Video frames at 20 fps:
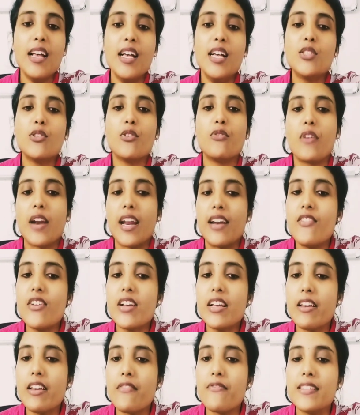So
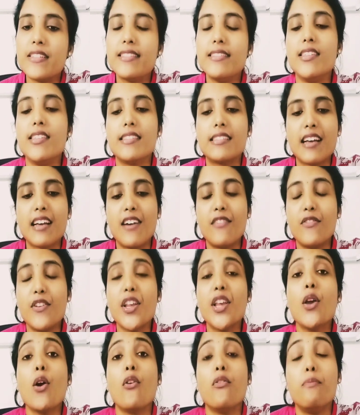Frederick Griffith's
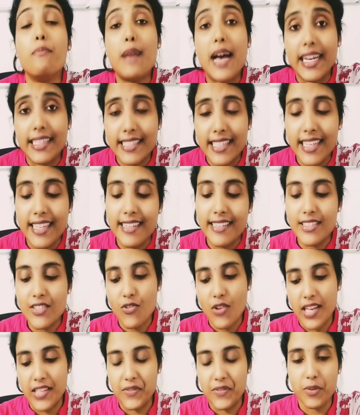discovery of bacterial
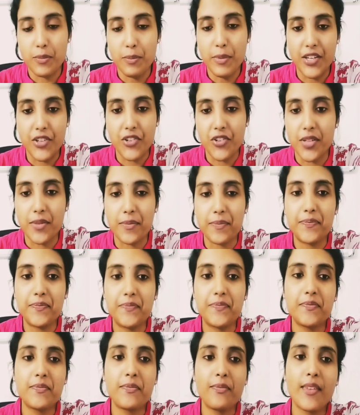transformation.
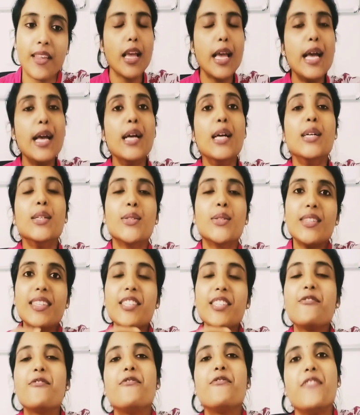So
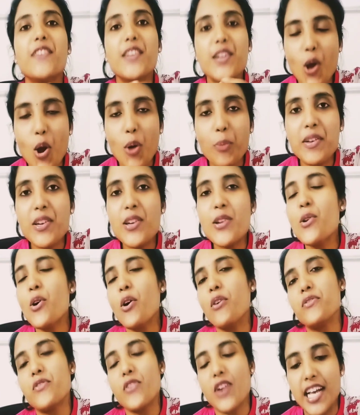this phenomenon
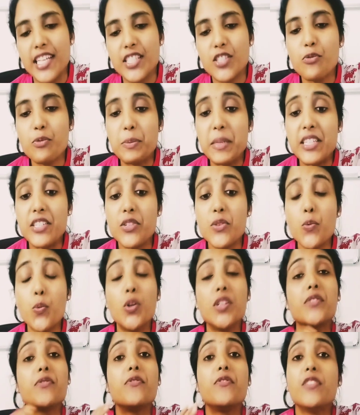of transformation
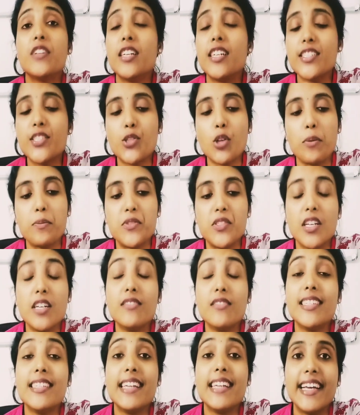was first
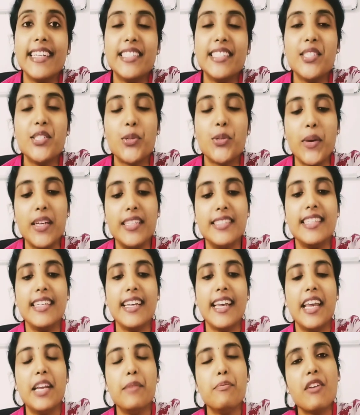observed in
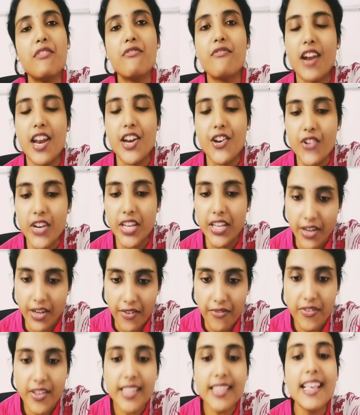1928 by Frederick
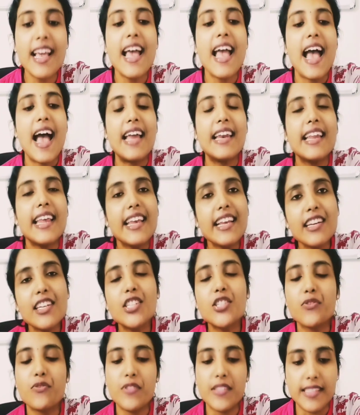Griffith, an
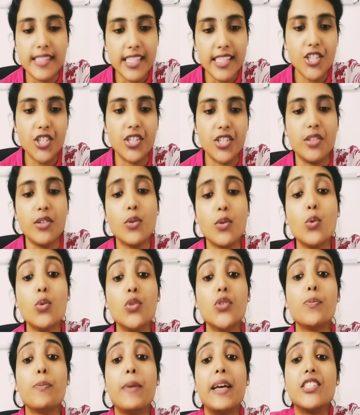English physician whose
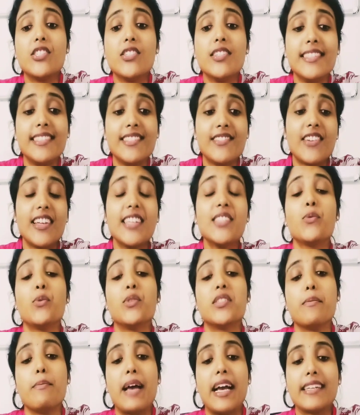special interest was
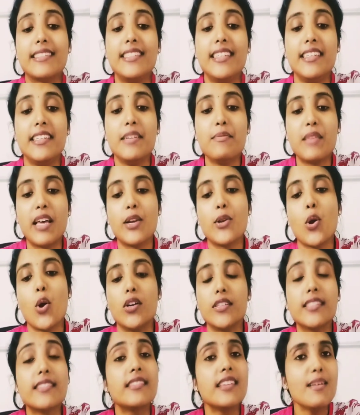the bacterium that
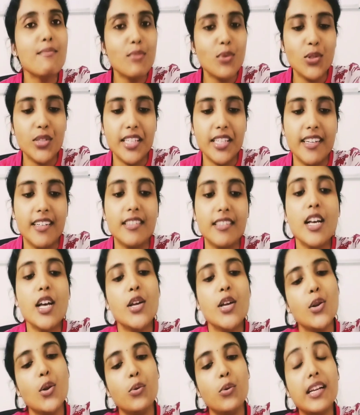causes pneumonia,
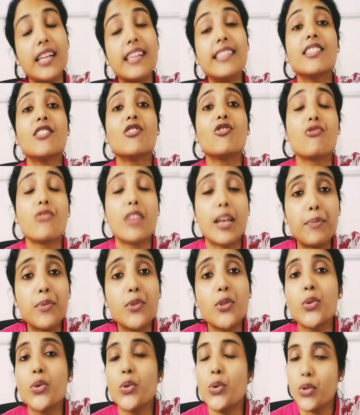known as
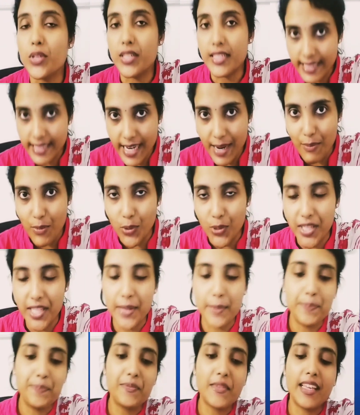Streptococcus pneumoniae,
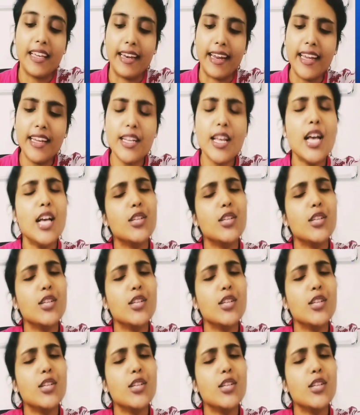right?